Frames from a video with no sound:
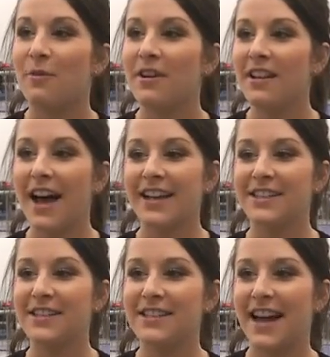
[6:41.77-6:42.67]
Well,
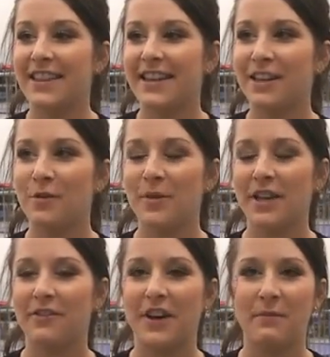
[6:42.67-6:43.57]
I think it'll be
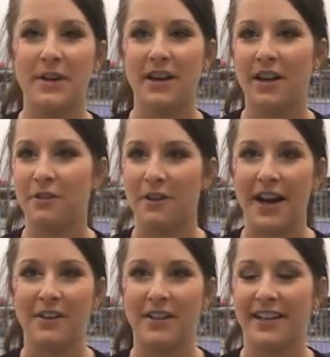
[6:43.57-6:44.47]
a fun meet all
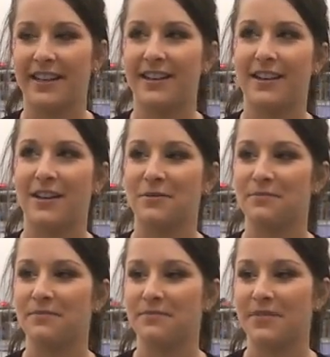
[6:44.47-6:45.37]
around,
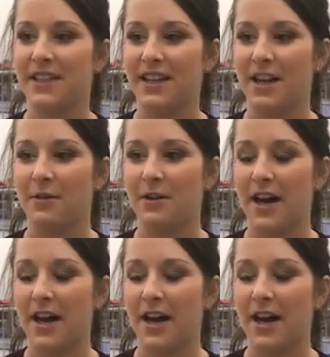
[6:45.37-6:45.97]
and you know,